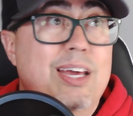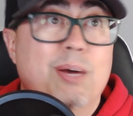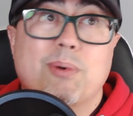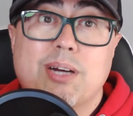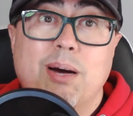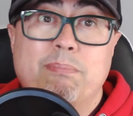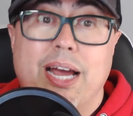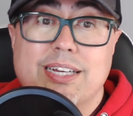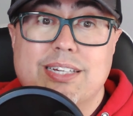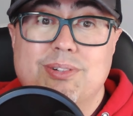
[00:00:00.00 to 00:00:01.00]
it will come
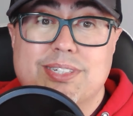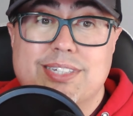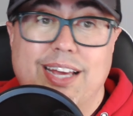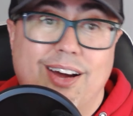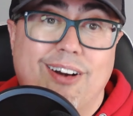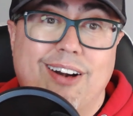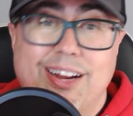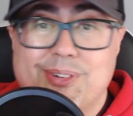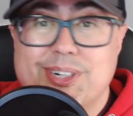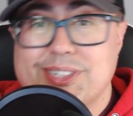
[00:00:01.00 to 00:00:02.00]
back at you and say, all
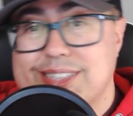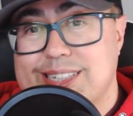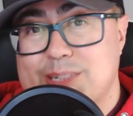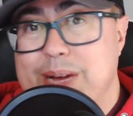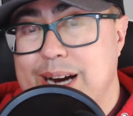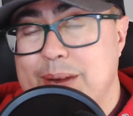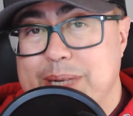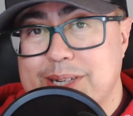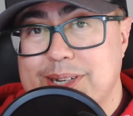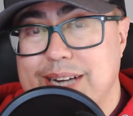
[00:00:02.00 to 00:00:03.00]
right, well, this may not
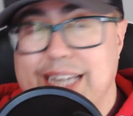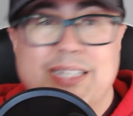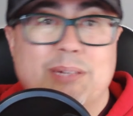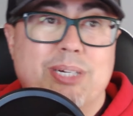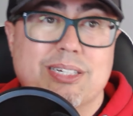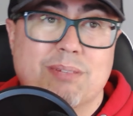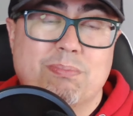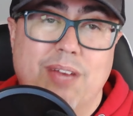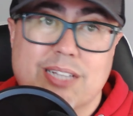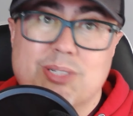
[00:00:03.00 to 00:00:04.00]
be a good idea because
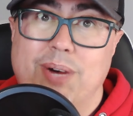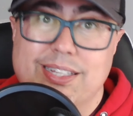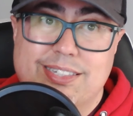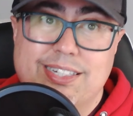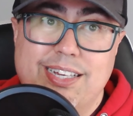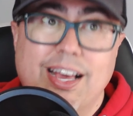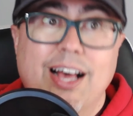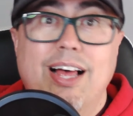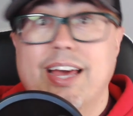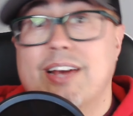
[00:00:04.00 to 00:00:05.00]
of X, Y, and Z,
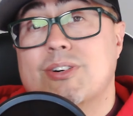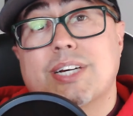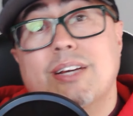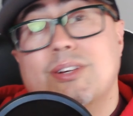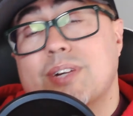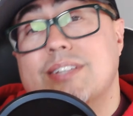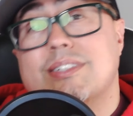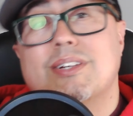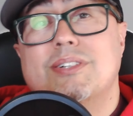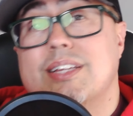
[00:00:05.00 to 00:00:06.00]
and it'll get you to
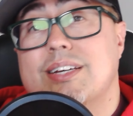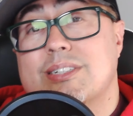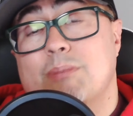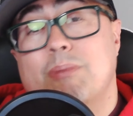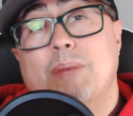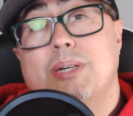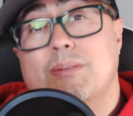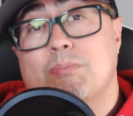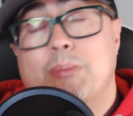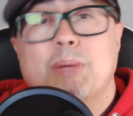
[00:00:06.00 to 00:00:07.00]
consider things that
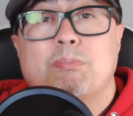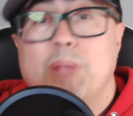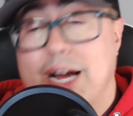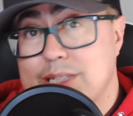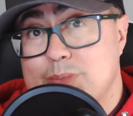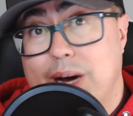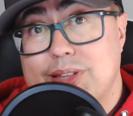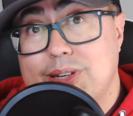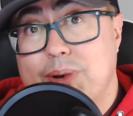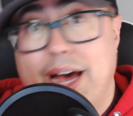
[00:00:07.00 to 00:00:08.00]
maybe a blind spot
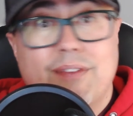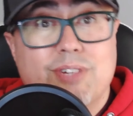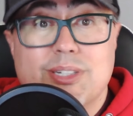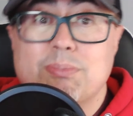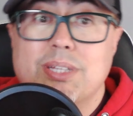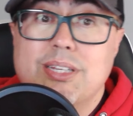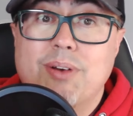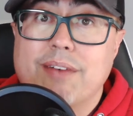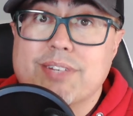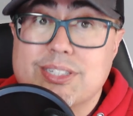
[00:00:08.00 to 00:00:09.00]
that you have or something that
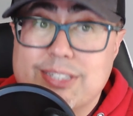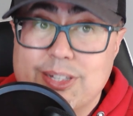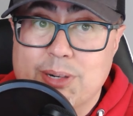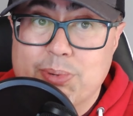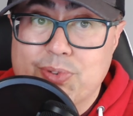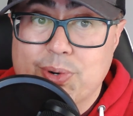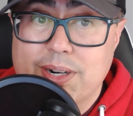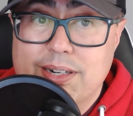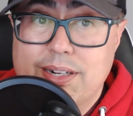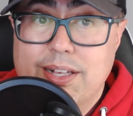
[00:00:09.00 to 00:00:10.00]
you haven't considered
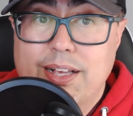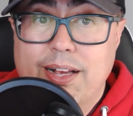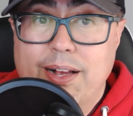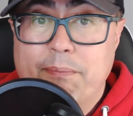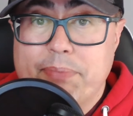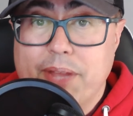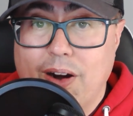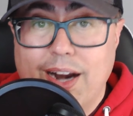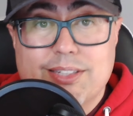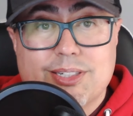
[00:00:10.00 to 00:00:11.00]
before.
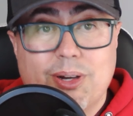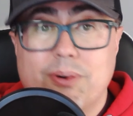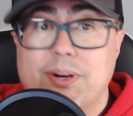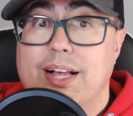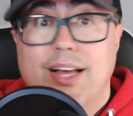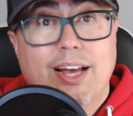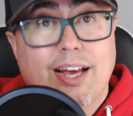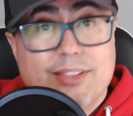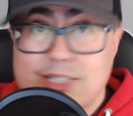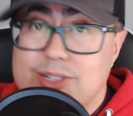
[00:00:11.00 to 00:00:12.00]
All right, so
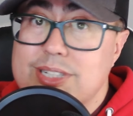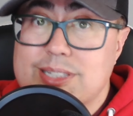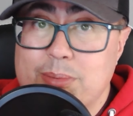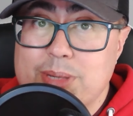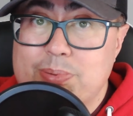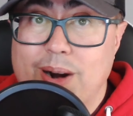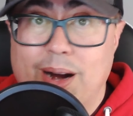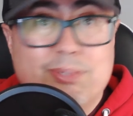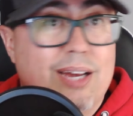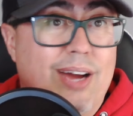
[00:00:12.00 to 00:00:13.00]
these are just some of the
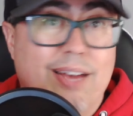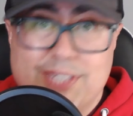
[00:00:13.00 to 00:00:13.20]
prompts. I don't have